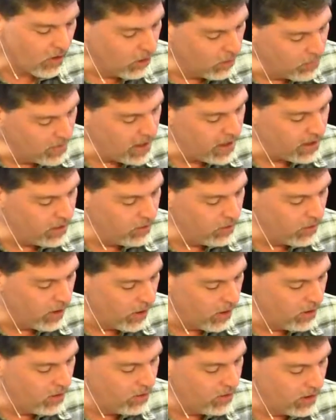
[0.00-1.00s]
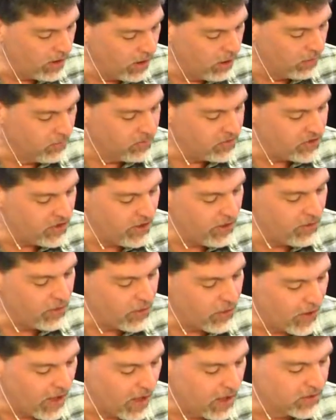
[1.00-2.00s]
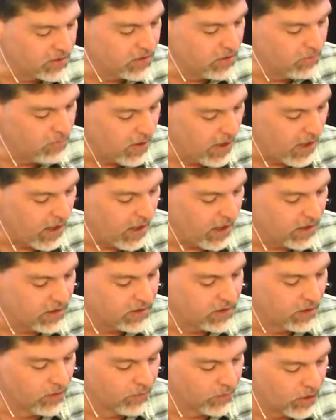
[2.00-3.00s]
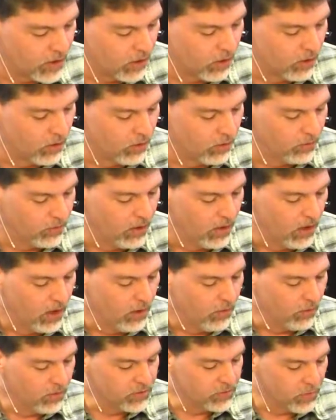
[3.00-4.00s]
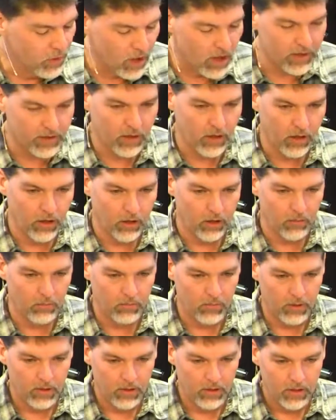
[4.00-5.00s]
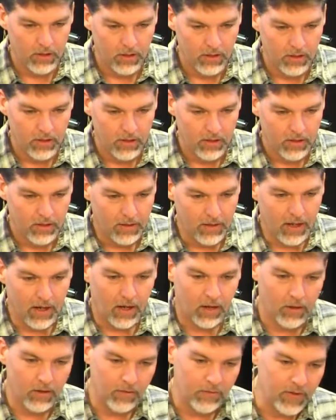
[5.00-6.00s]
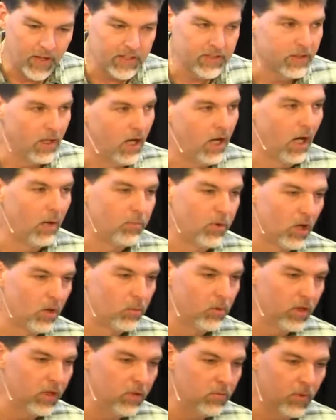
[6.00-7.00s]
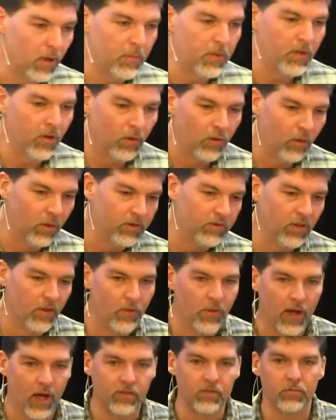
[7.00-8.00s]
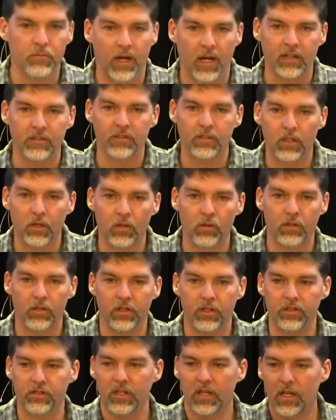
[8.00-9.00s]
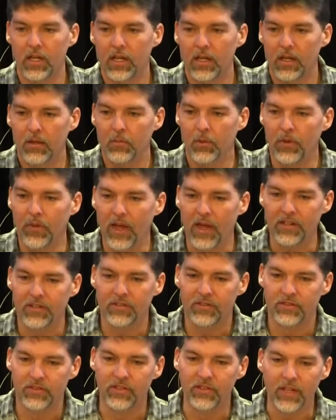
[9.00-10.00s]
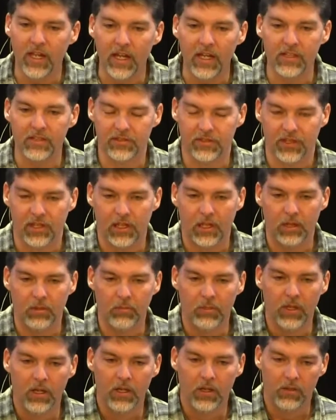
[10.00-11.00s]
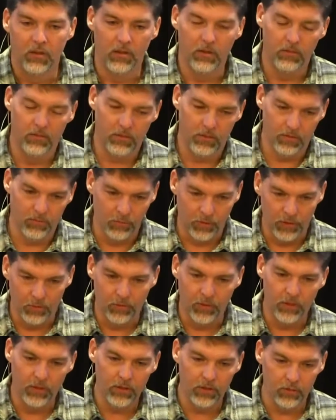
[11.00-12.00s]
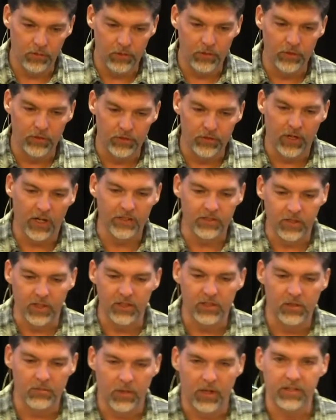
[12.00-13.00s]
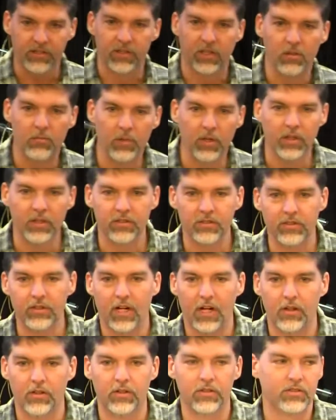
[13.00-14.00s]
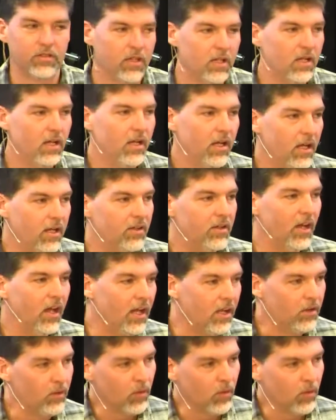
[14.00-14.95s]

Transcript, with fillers: a man who owed him 10,000 bags of gold was brought to him. Now, if that's not hyperbole, you maybe you don't know what 10,000 bags of gold is, but that's today's time when, when, when your translation might say millions of dollars and today,